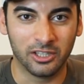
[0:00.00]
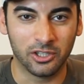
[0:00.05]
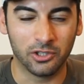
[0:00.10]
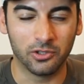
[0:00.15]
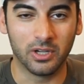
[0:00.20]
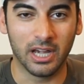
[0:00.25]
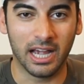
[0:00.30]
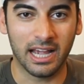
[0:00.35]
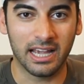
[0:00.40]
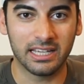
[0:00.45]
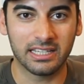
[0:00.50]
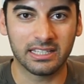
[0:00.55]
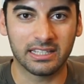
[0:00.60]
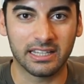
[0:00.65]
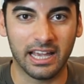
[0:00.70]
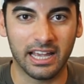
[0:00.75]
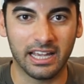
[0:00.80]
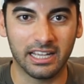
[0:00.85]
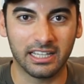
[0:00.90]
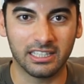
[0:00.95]
you guys
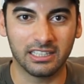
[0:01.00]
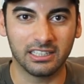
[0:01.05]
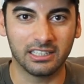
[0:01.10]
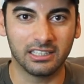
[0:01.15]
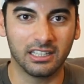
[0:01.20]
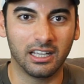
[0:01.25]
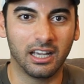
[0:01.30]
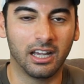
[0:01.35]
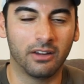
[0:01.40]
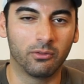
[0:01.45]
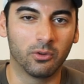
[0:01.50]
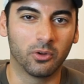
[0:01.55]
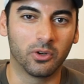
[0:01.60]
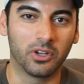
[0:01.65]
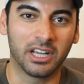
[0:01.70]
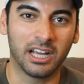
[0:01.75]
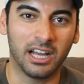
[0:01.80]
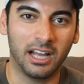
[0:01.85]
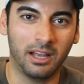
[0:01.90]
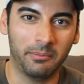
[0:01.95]
that have wrote
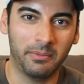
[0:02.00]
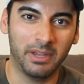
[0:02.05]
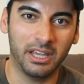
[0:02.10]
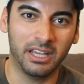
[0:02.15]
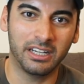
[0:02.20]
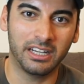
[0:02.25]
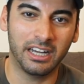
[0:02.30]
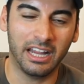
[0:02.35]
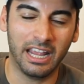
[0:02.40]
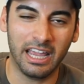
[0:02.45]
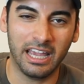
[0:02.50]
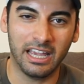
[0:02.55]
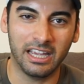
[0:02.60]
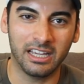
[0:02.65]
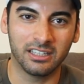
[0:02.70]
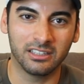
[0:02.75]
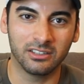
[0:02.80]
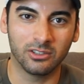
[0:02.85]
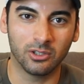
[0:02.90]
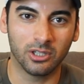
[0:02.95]
a comment
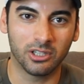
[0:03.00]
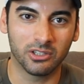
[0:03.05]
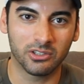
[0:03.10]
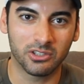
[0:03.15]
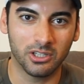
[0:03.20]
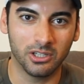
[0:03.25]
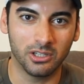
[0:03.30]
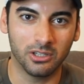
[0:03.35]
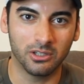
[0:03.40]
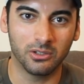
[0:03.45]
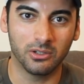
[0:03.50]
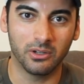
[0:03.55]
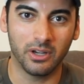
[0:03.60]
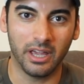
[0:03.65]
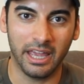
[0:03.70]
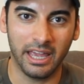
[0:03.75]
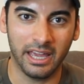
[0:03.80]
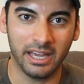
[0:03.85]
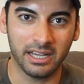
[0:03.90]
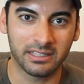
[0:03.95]
and also
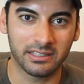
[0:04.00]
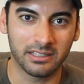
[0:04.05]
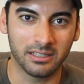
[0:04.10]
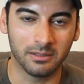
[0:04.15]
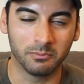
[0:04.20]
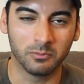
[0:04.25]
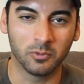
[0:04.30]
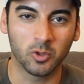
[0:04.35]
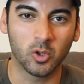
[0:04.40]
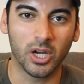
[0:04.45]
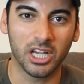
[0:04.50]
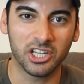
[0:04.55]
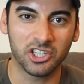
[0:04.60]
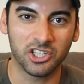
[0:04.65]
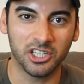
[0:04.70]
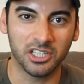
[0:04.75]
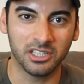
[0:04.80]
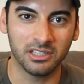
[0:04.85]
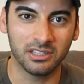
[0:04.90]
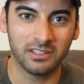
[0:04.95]
asked some
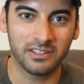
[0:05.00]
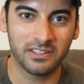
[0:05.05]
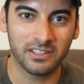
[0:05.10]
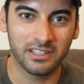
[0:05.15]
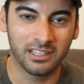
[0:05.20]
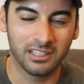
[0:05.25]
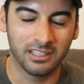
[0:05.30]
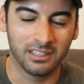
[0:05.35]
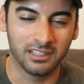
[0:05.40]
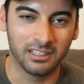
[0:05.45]
questions,